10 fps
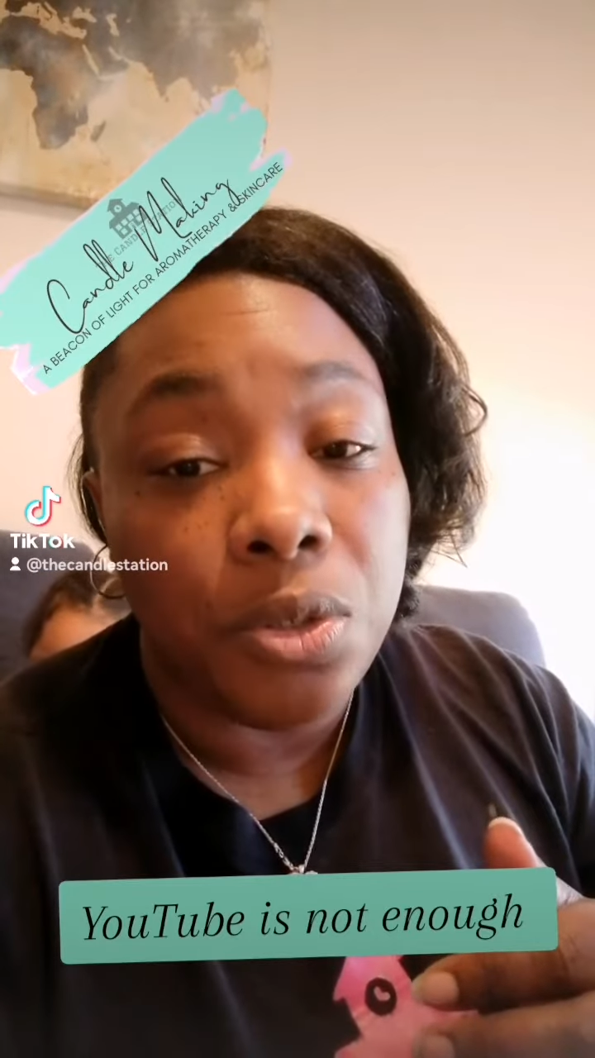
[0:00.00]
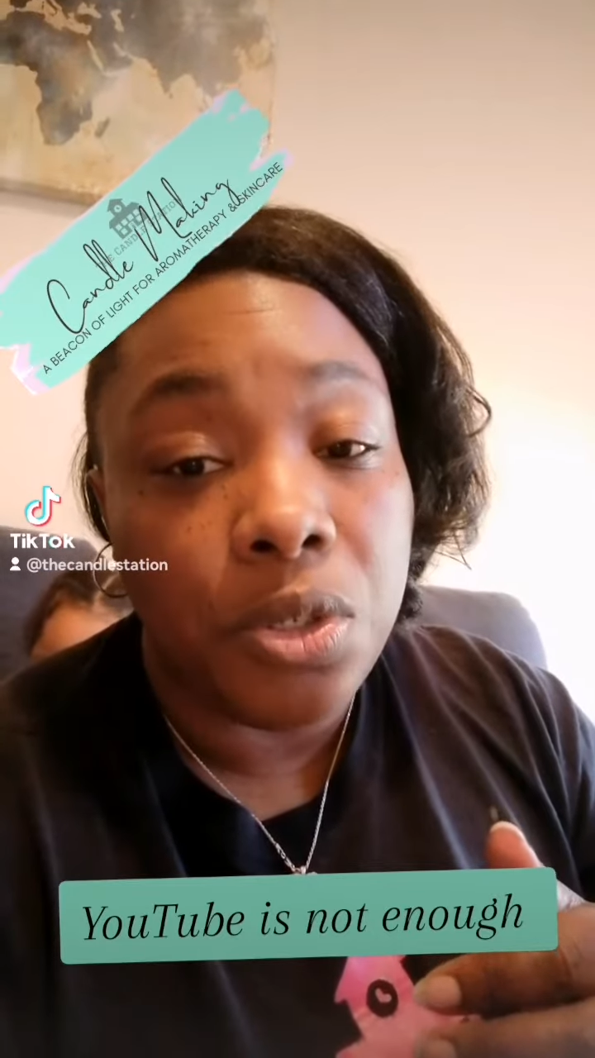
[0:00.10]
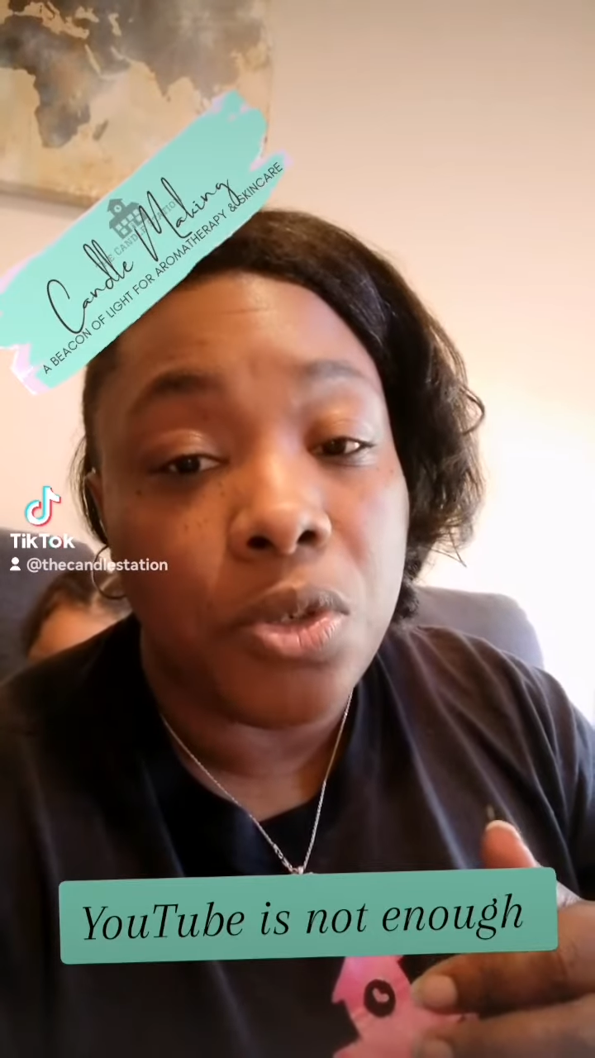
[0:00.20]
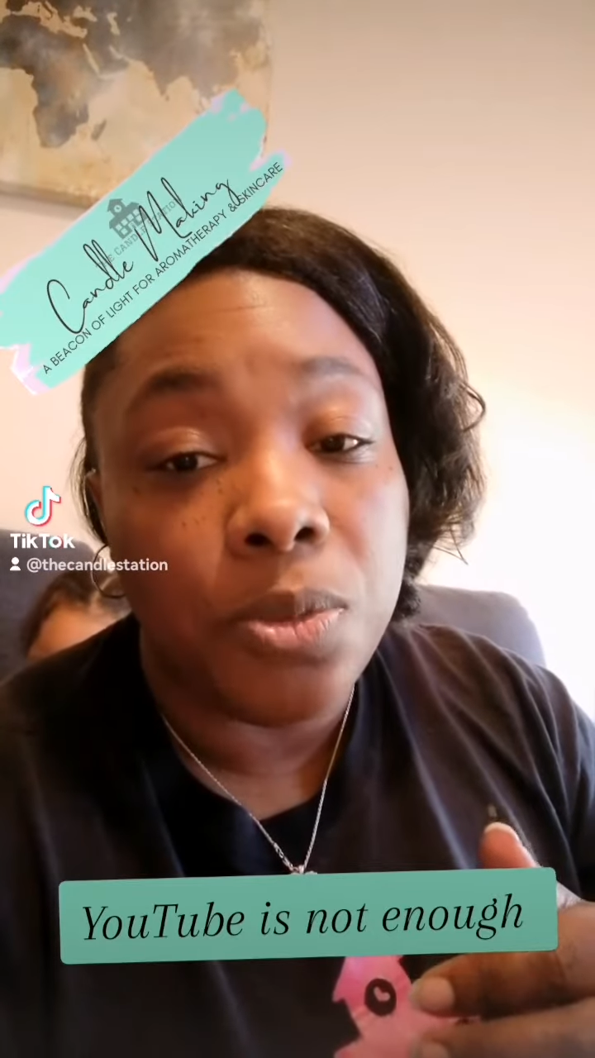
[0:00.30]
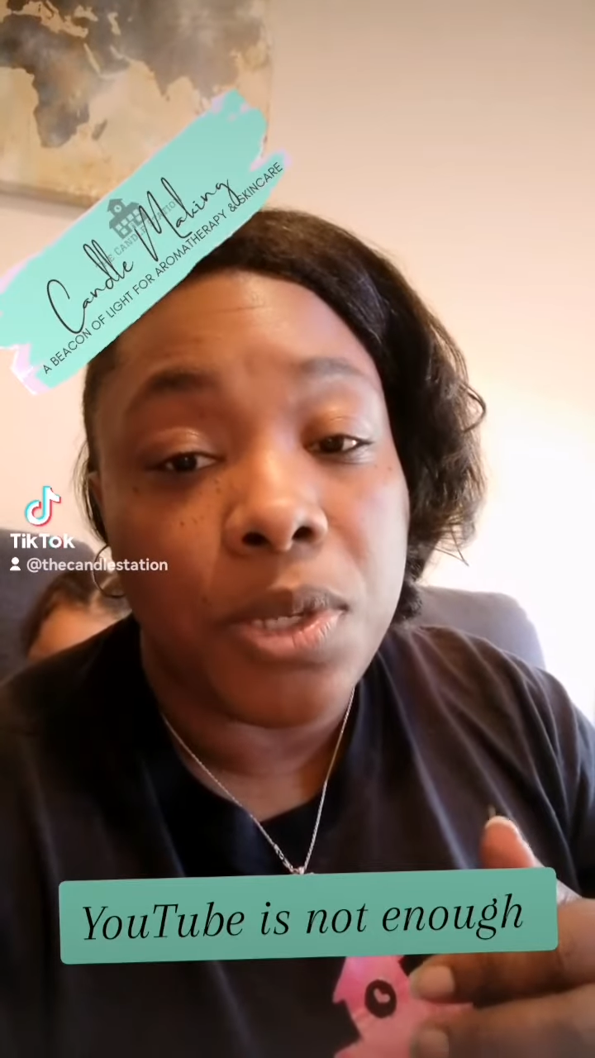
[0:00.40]

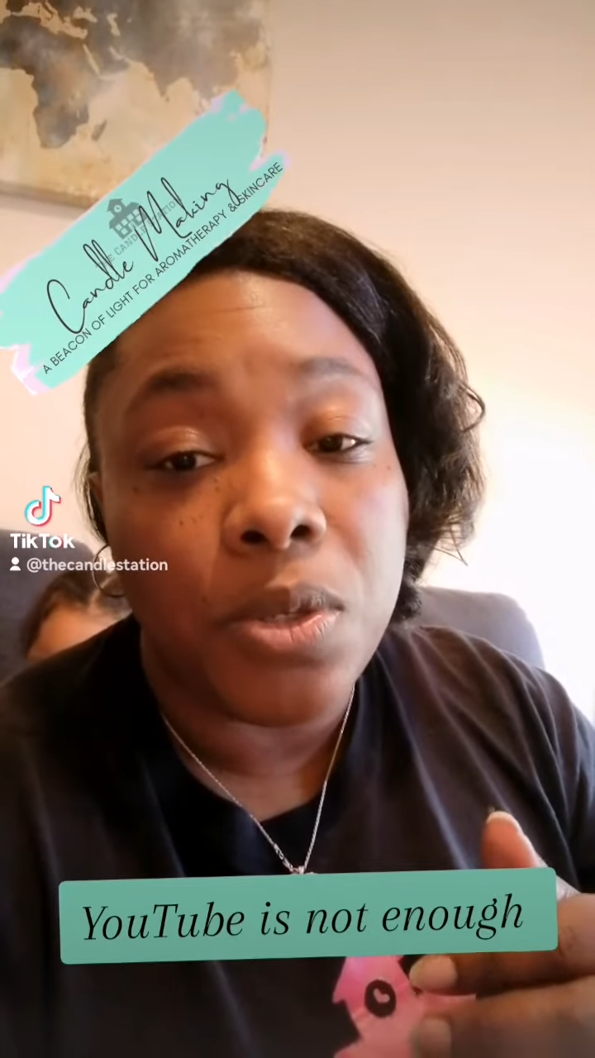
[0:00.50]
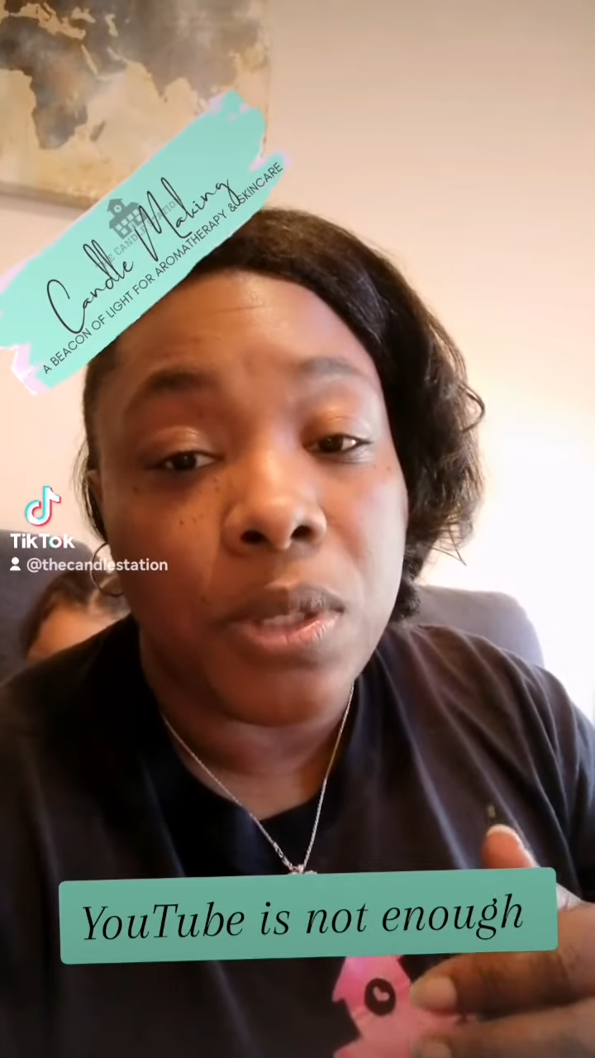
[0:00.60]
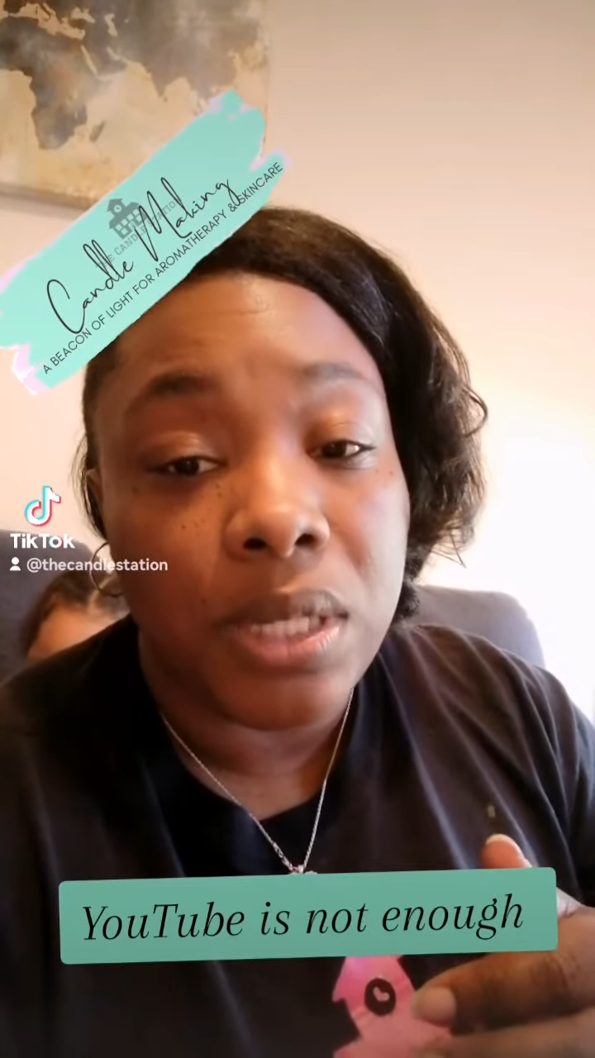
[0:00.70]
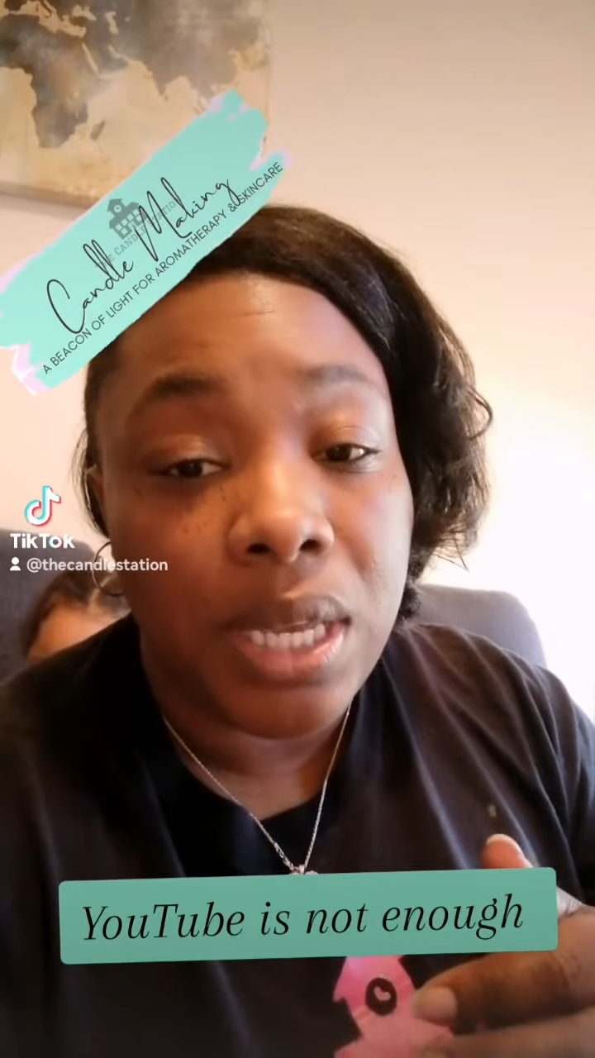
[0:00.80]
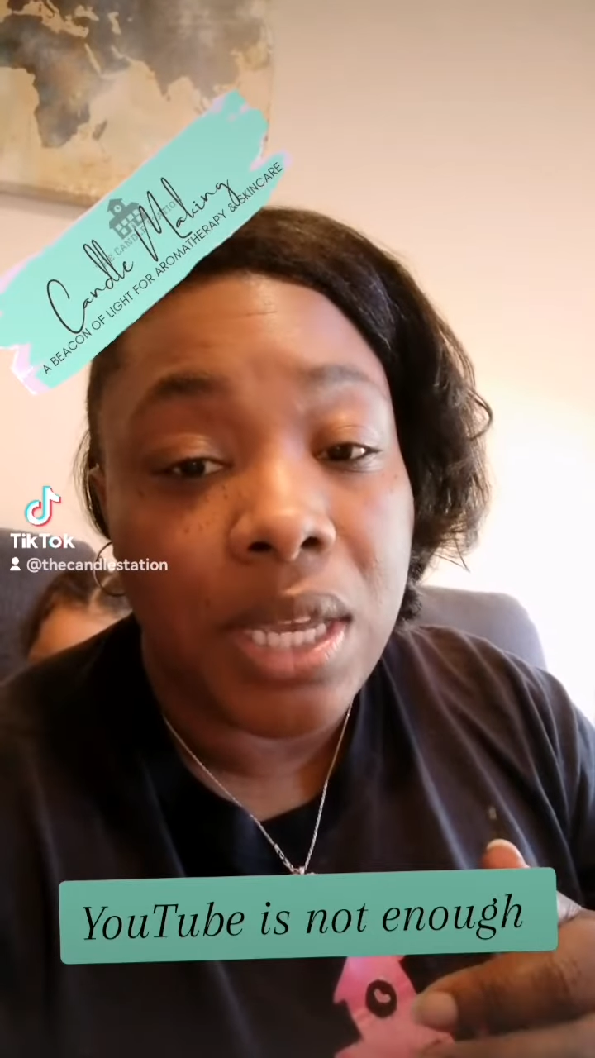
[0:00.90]
YouTube and
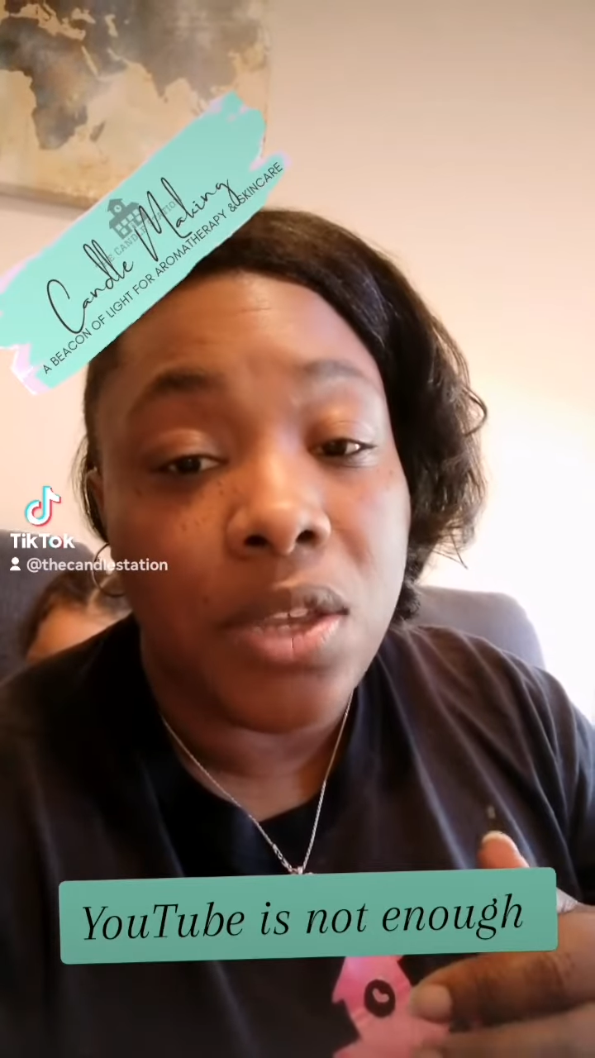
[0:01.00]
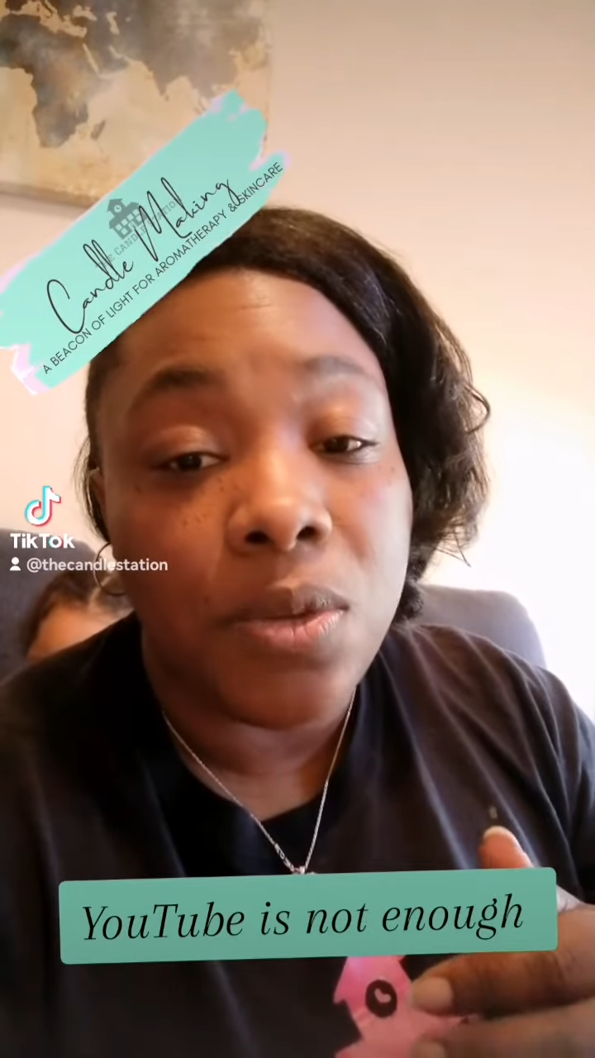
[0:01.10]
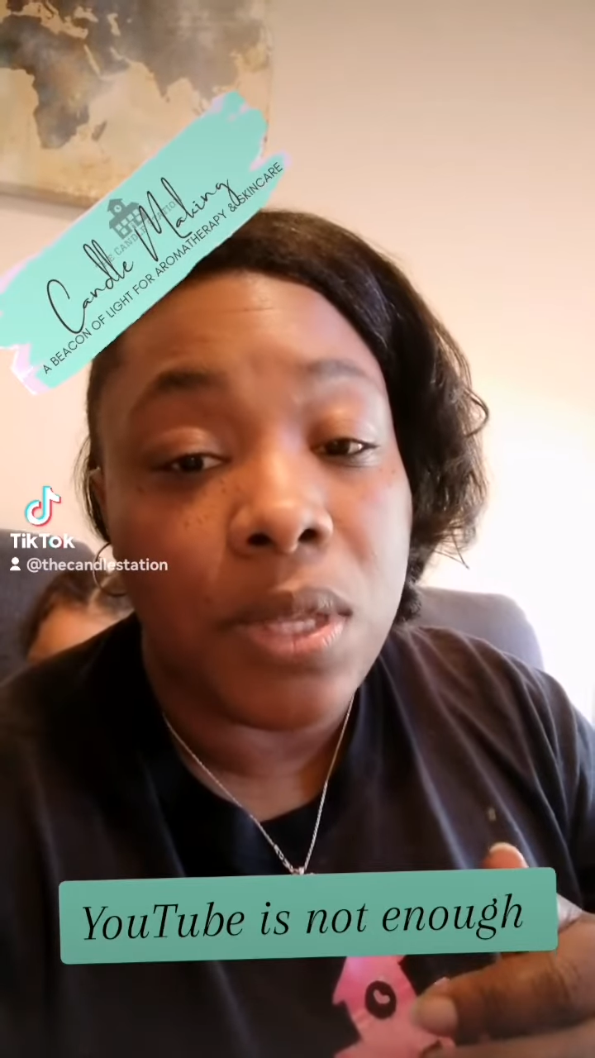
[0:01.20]
you see it,